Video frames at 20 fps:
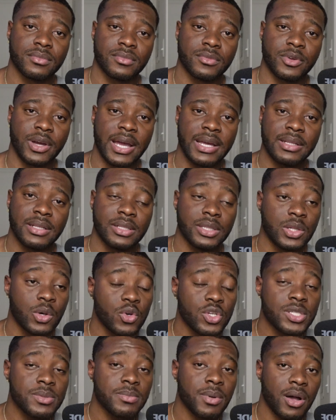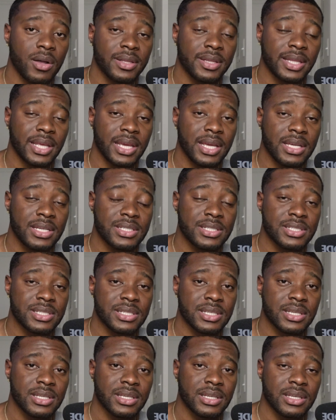Right? Those small things
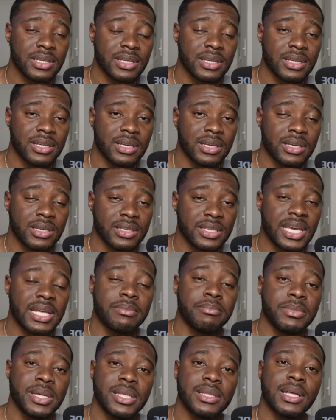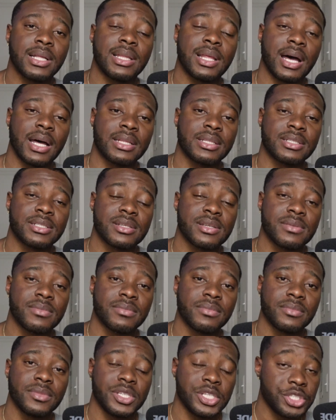can mean a lot.
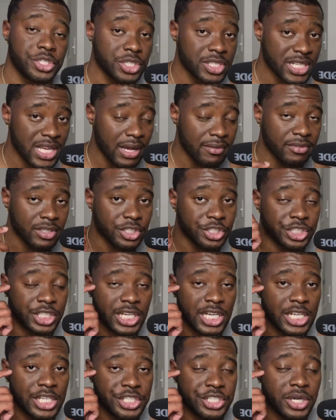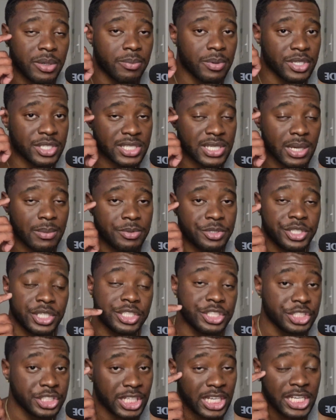You just have to change your
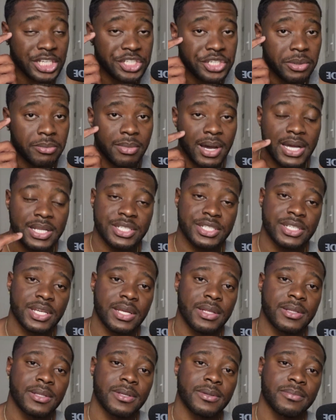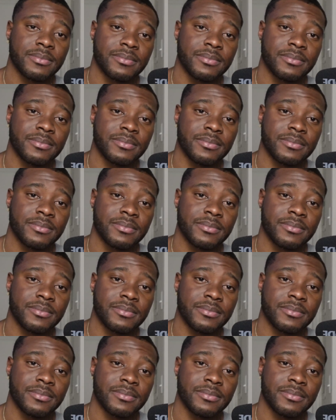perception, change your mindset.